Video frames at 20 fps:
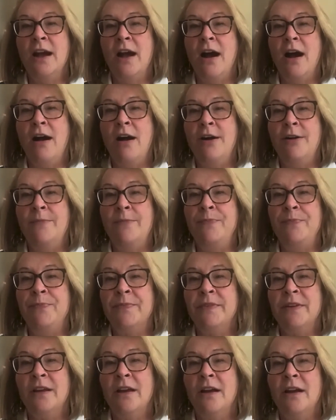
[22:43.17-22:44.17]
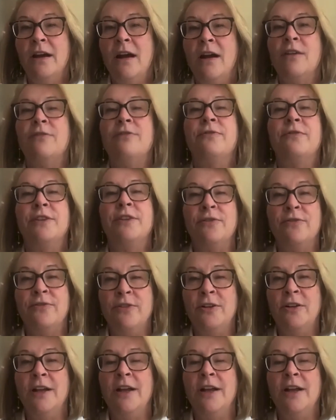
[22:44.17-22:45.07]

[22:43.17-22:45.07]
are fearful,